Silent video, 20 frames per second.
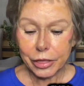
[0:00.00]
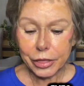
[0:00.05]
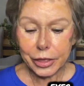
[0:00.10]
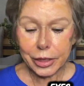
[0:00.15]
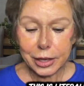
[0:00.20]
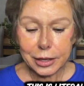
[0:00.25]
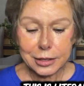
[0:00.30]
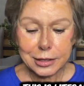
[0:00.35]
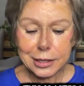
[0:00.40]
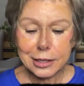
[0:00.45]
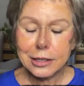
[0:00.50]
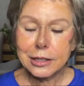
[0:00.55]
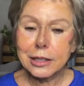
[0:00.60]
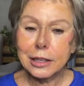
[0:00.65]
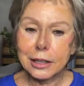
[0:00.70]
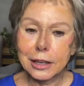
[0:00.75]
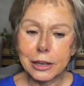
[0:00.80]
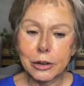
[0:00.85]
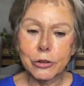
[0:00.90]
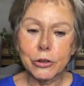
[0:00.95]
This
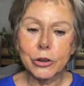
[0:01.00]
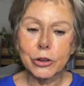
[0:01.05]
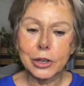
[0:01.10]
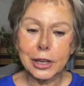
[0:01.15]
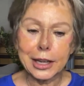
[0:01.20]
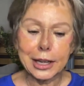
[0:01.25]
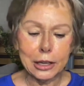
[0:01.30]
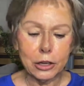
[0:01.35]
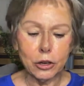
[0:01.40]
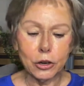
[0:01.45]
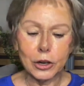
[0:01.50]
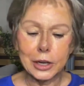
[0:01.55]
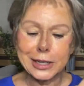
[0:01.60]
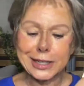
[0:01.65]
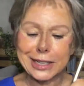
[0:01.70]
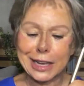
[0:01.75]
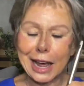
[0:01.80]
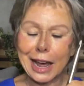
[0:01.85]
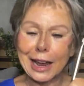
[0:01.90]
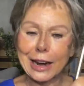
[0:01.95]
is literally your
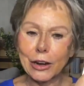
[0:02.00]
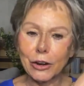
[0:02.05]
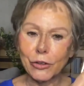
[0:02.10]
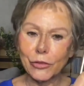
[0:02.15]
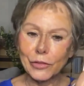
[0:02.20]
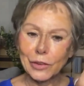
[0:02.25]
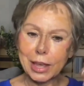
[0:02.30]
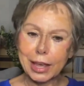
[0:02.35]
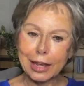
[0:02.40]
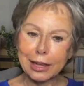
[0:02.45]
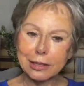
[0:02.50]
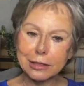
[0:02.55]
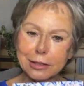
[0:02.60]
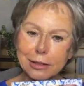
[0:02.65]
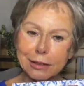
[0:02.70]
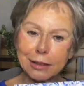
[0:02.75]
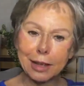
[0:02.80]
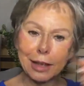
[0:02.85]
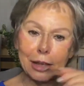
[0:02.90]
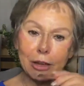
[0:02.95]
entire
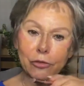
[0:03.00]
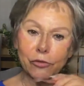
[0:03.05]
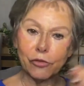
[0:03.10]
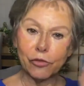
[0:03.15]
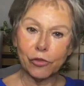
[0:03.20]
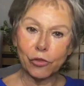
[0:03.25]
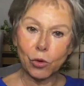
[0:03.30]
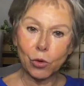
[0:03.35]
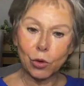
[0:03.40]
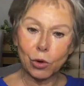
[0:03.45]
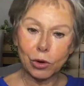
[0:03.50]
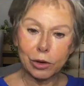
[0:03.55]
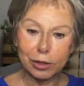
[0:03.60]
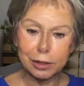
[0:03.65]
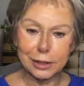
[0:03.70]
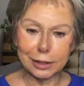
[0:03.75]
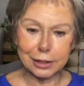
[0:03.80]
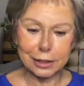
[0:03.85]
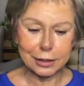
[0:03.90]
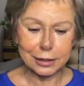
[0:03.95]
face in
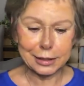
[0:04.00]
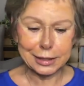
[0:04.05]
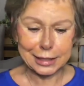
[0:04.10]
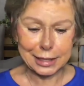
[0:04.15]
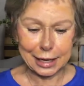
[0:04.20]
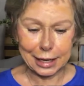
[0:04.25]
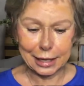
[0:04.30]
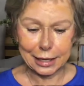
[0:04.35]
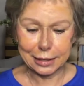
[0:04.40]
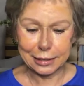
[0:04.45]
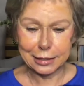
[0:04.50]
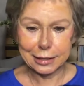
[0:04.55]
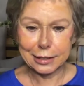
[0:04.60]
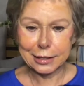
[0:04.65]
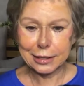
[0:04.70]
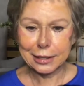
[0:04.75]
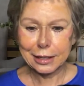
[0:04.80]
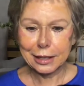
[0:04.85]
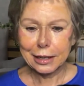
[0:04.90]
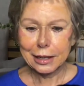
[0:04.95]
4 little
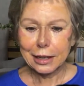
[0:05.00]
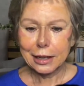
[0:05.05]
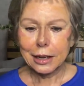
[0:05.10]
tins.